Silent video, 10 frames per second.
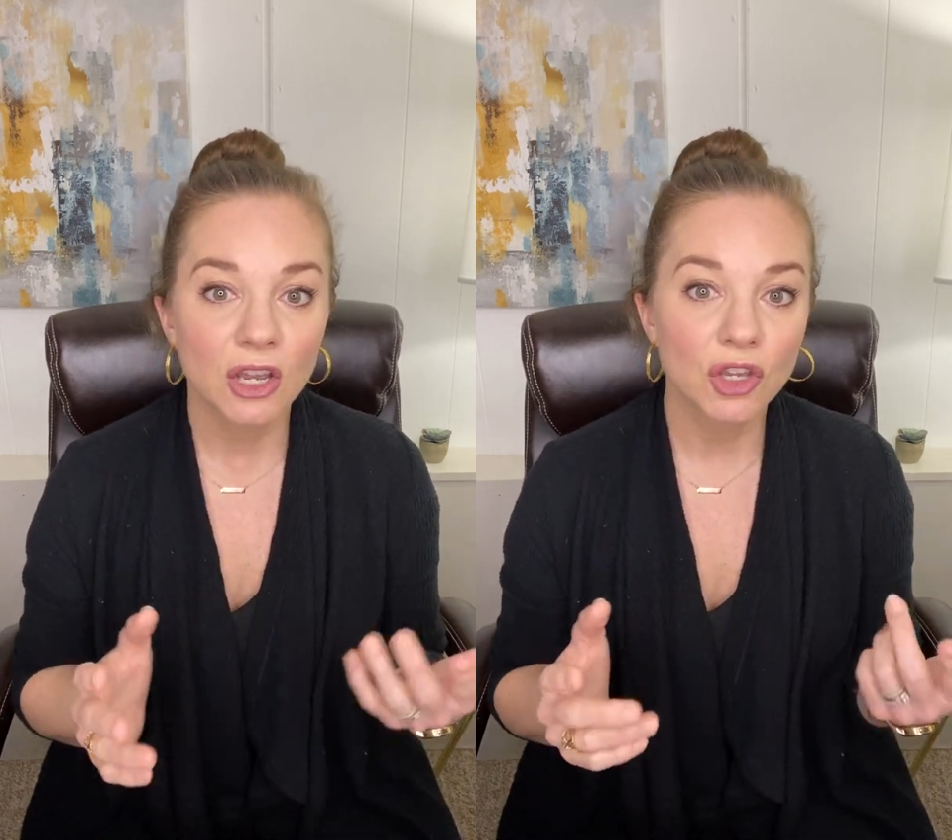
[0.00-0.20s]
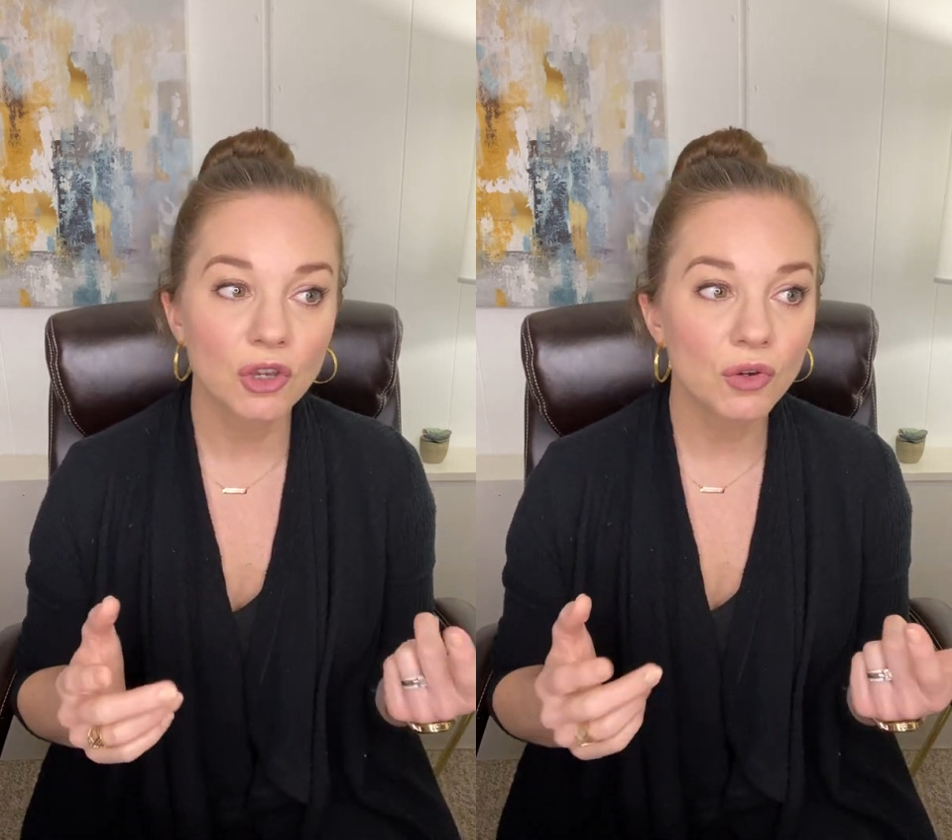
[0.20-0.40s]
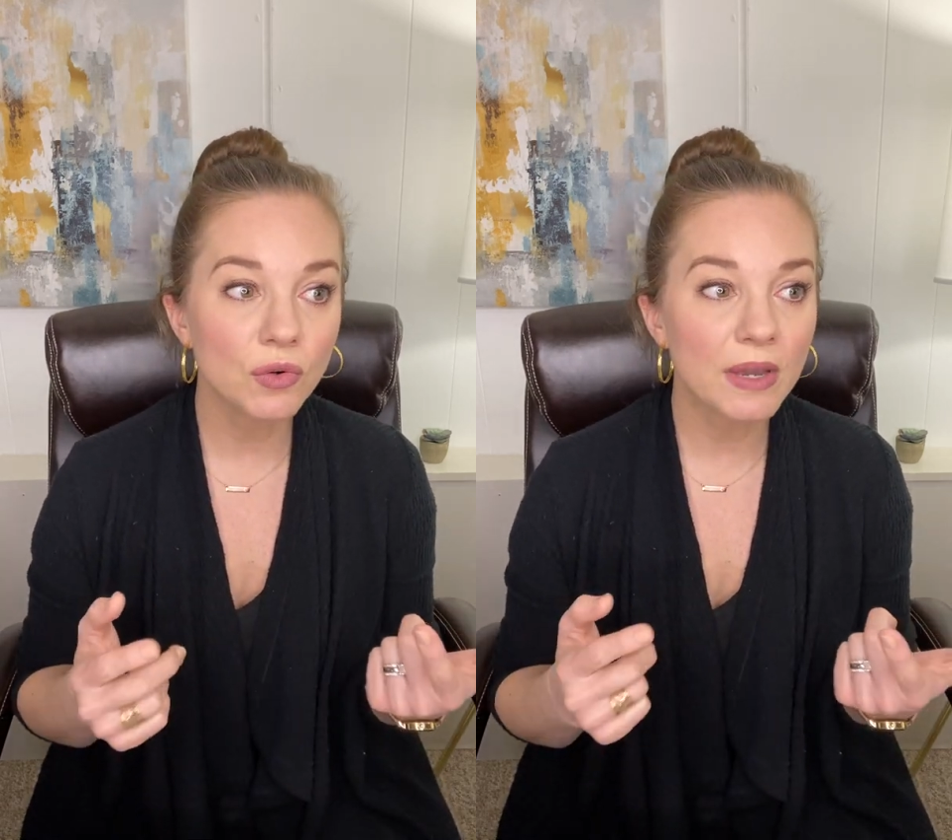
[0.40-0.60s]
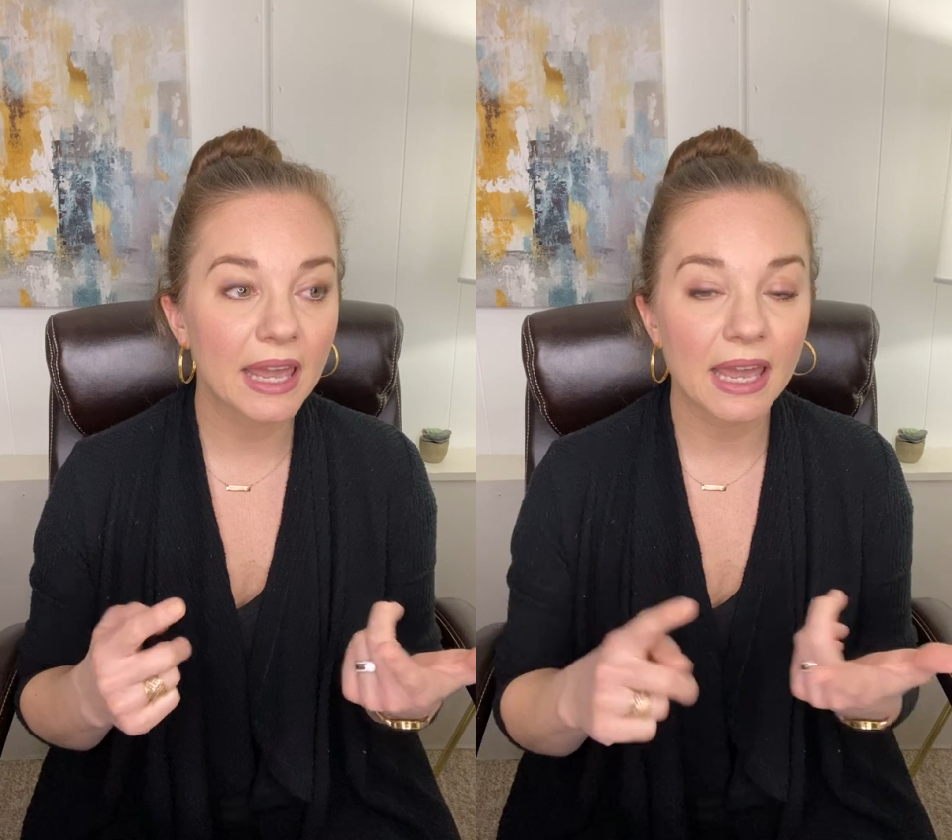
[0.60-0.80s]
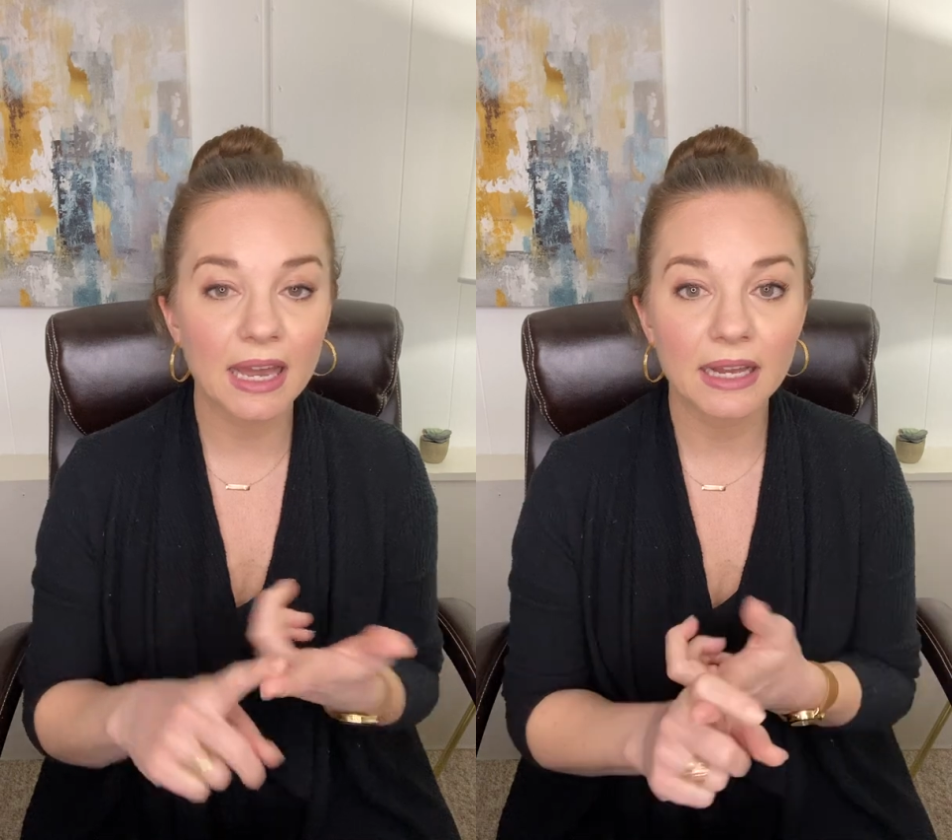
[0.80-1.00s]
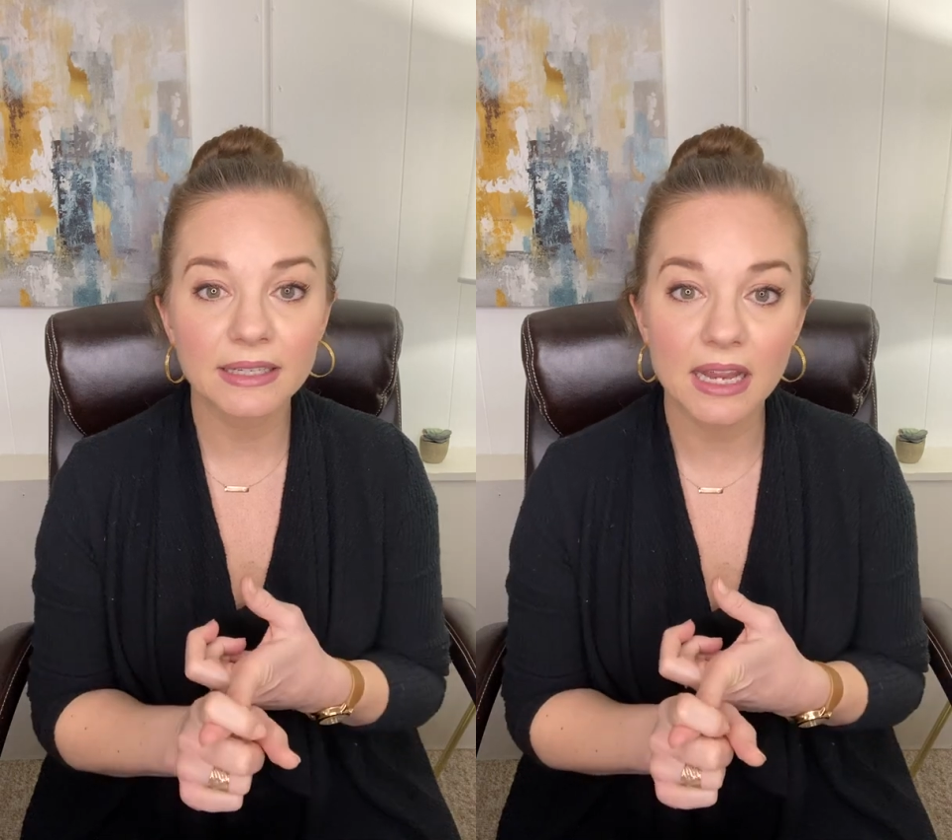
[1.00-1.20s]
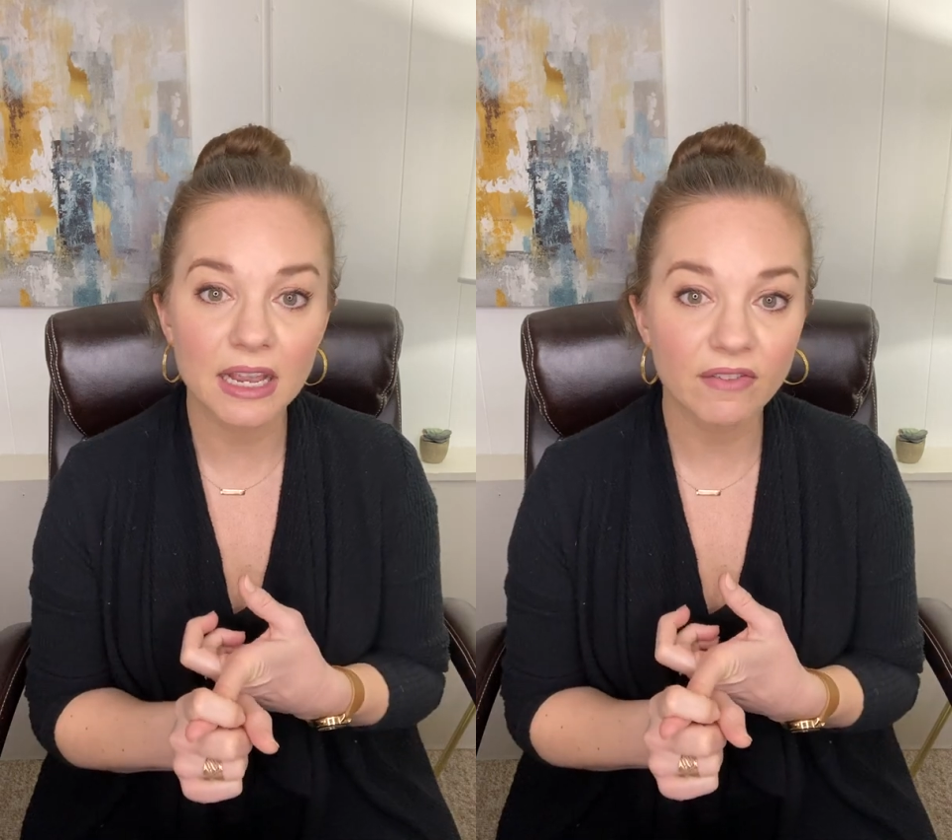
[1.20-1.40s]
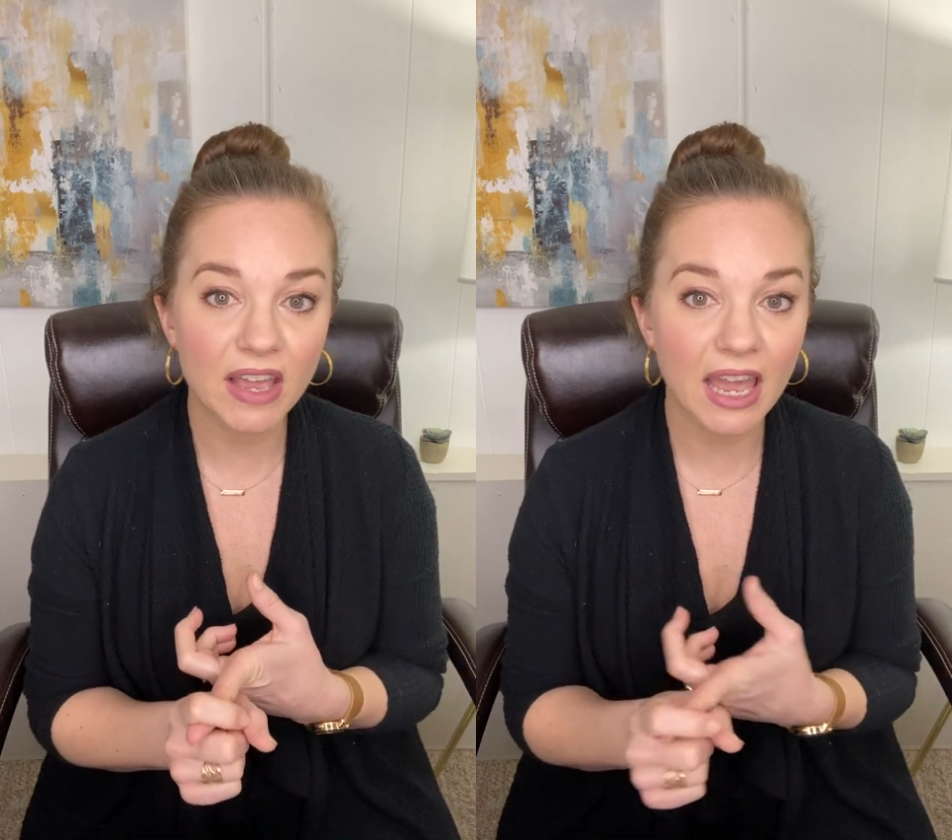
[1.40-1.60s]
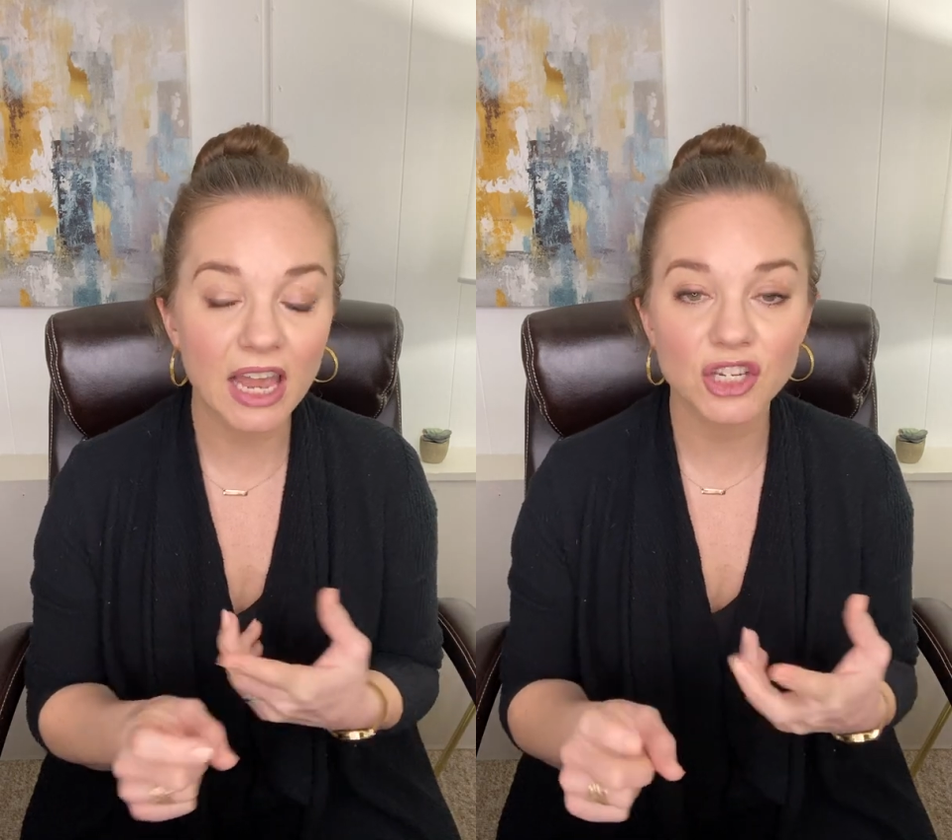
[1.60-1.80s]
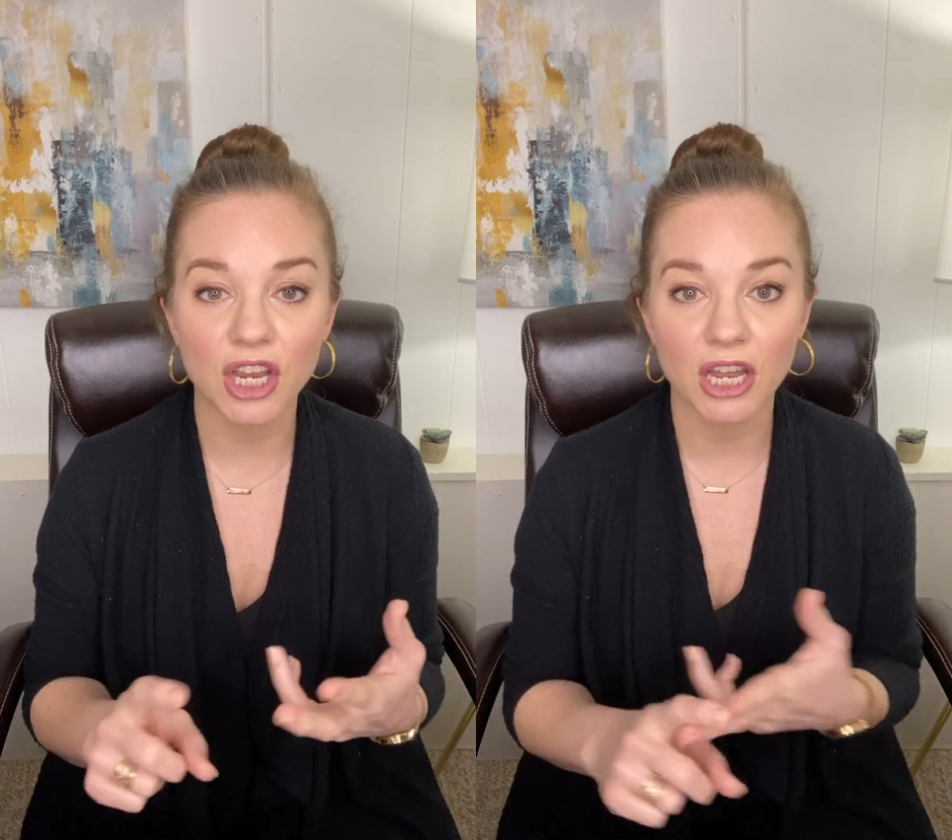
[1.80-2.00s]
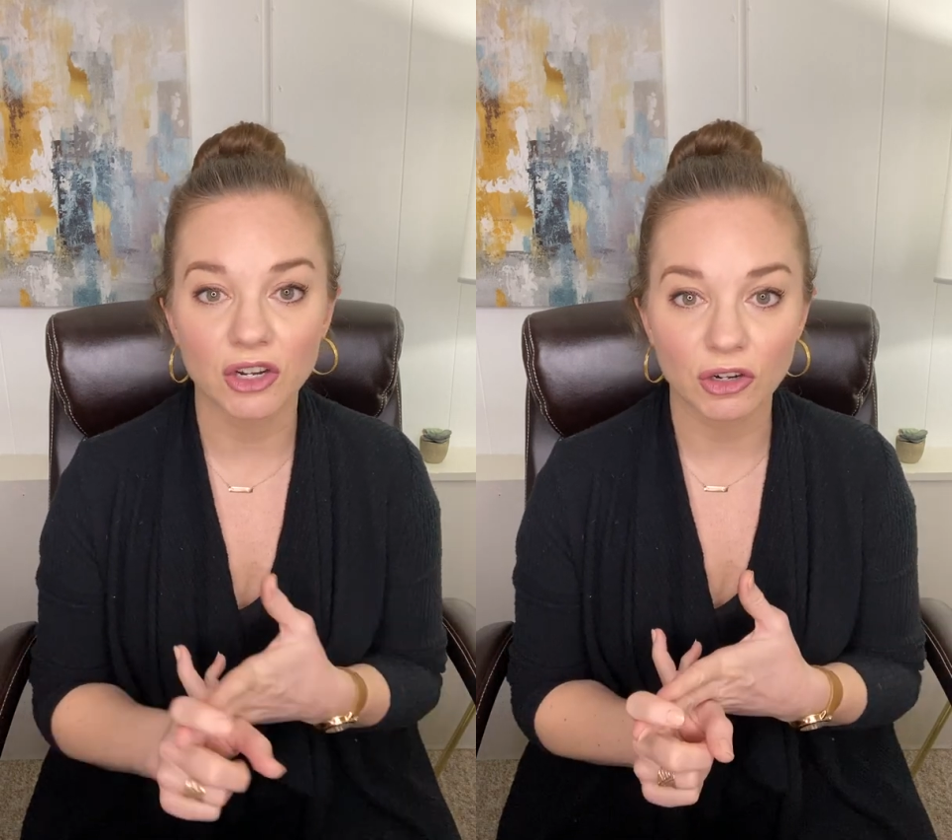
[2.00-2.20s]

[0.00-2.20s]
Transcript: You can take a vacation